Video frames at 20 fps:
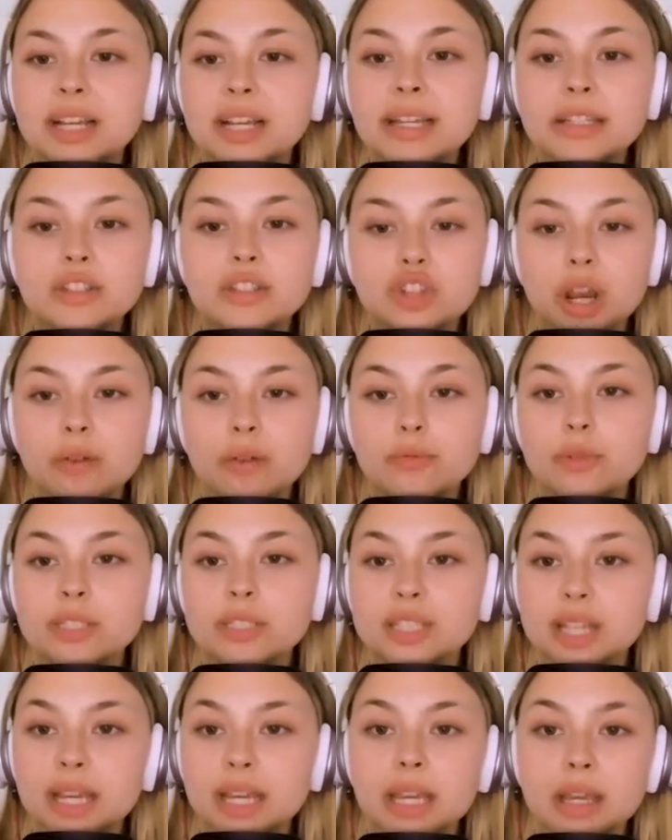the second Jeff
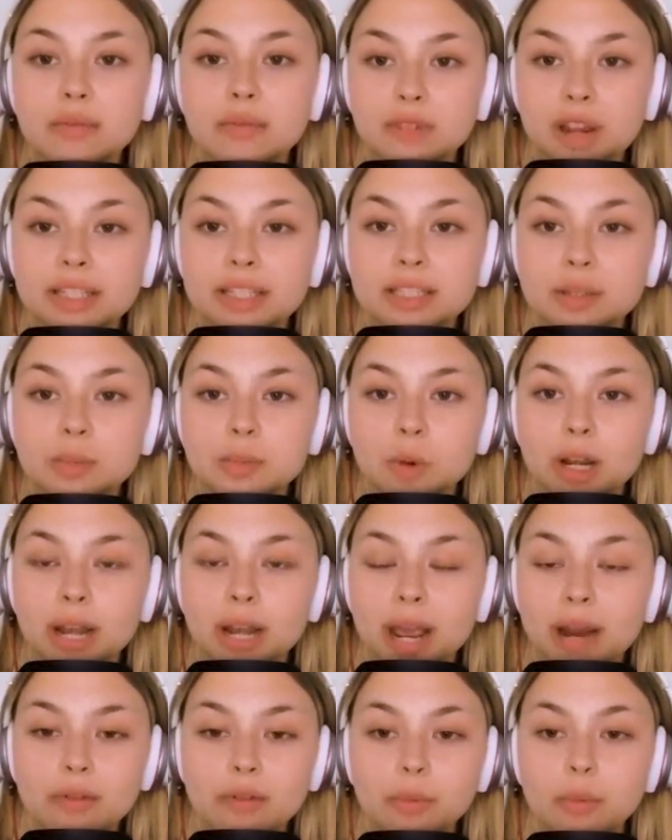was like, invite
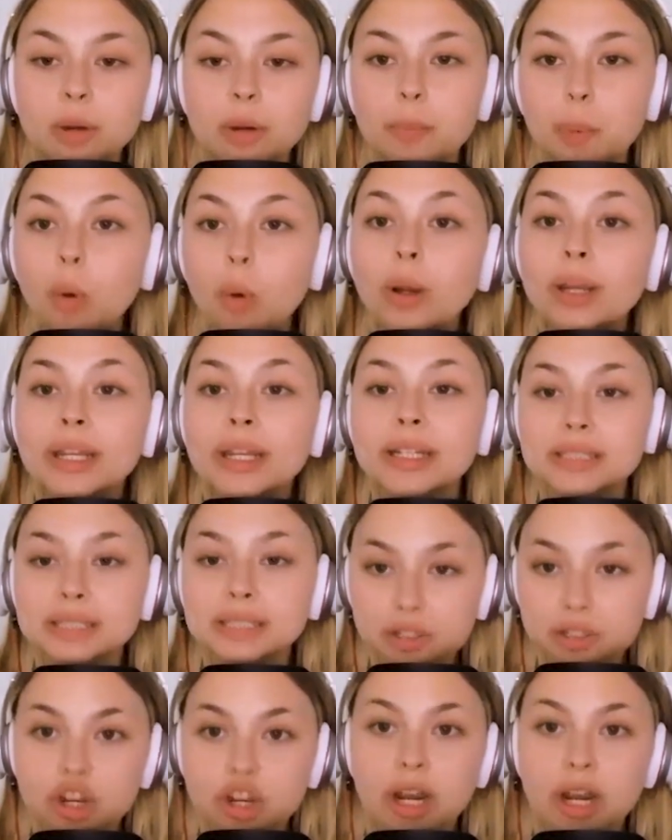someone, everyone
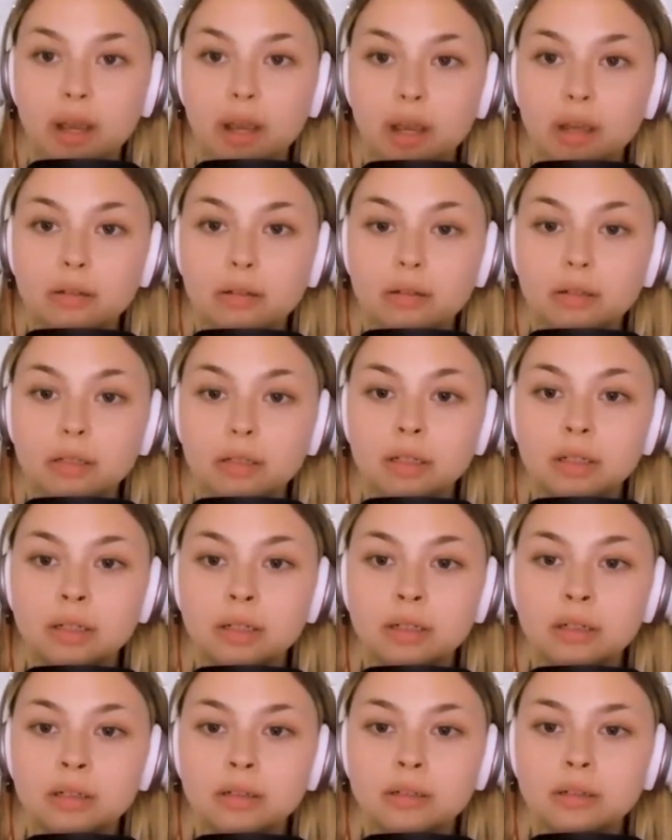pointed to Jenna.
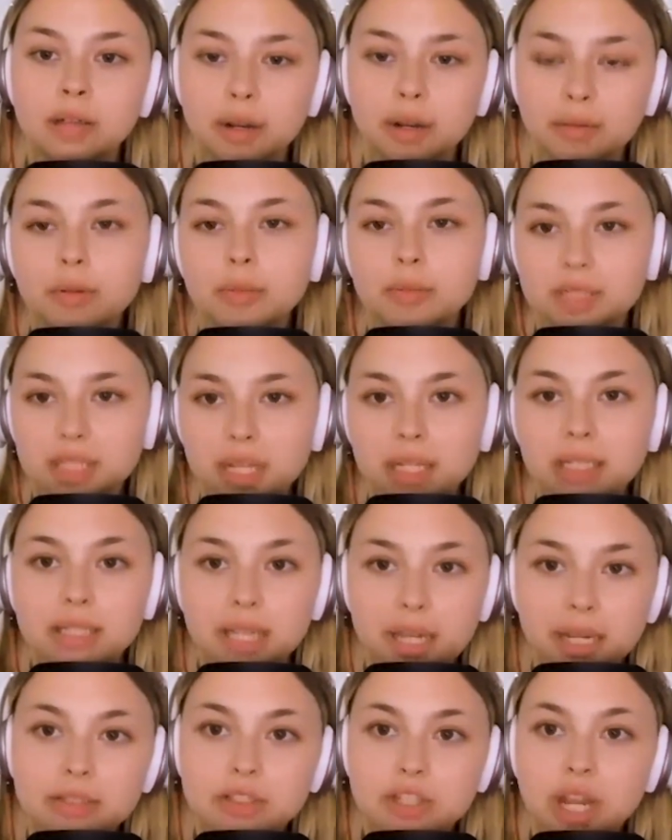Everyone was
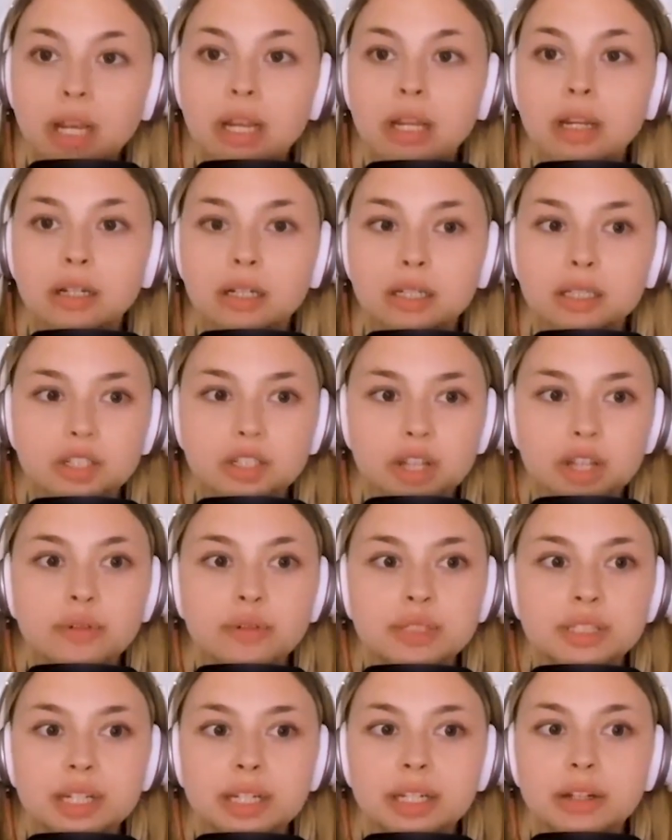like, take Jenna, because
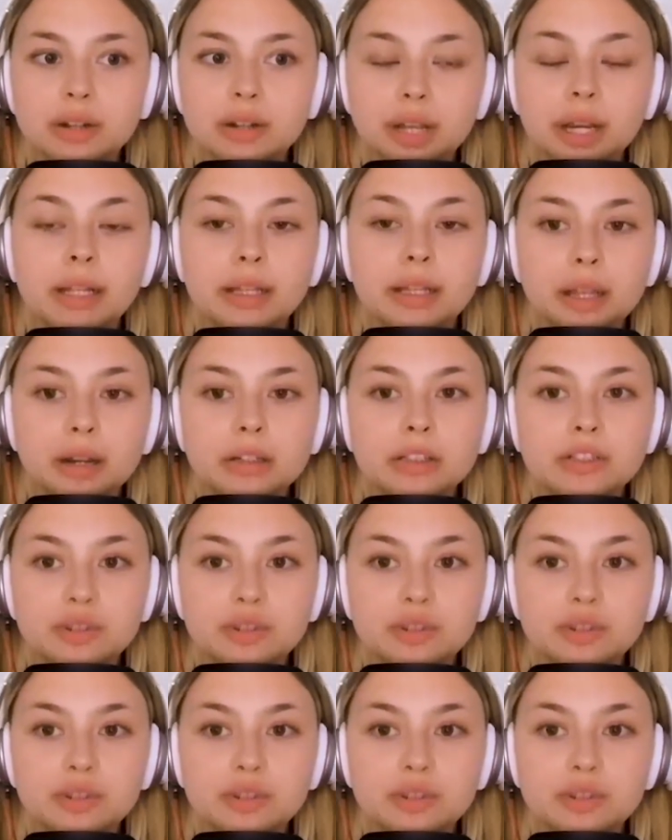Jeff was like, you're getting